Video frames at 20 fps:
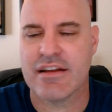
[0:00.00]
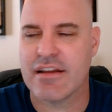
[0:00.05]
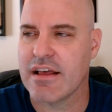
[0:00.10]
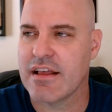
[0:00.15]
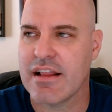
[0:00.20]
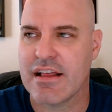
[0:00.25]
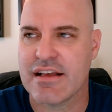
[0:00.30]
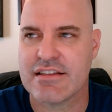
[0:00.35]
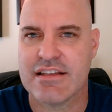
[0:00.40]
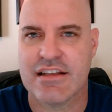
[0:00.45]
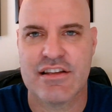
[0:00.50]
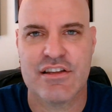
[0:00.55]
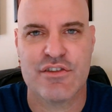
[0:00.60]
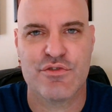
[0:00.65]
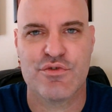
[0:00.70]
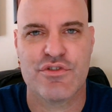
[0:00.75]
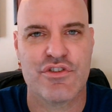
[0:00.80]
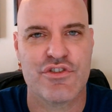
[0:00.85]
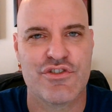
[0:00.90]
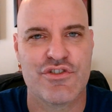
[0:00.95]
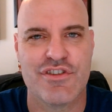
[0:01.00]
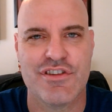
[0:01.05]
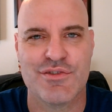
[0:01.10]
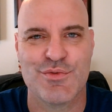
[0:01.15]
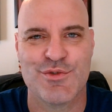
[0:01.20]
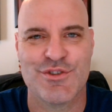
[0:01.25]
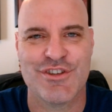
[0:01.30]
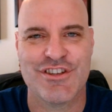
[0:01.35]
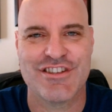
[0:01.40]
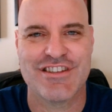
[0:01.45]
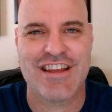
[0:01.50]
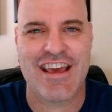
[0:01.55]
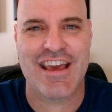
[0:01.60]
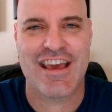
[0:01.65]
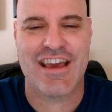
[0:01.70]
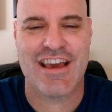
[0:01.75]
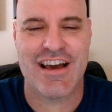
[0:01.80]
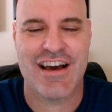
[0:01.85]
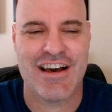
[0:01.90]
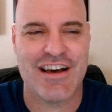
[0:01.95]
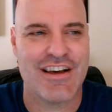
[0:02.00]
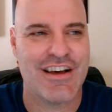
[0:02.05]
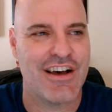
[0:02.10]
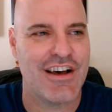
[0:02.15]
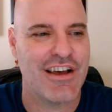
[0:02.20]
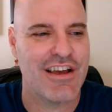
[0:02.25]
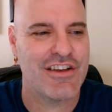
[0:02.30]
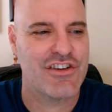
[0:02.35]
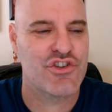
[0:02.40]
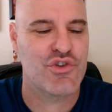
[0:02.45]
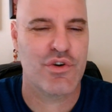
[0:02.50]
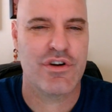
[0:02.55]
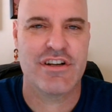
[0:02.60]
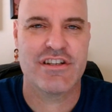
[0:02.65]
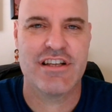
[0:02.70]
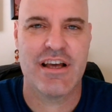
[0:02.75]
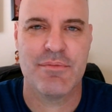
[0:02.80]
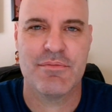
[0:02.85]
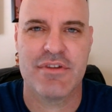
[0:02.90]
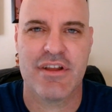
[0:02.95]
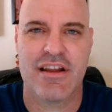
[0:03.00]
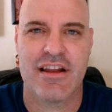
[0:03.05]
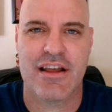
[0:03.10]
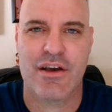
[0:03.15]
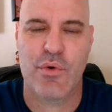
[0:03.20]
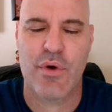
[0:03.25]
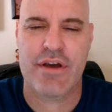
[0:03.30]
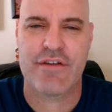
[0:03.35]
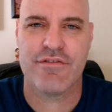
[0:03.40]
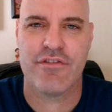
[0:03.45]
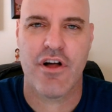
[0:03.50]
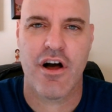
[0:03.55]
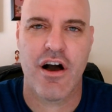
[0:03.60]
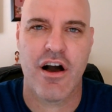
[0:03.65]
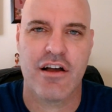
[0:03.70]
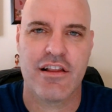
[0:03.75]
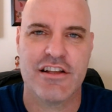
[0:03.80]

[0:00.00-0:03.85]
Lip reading: Like I said, this was just a short attempt at a quick vlog,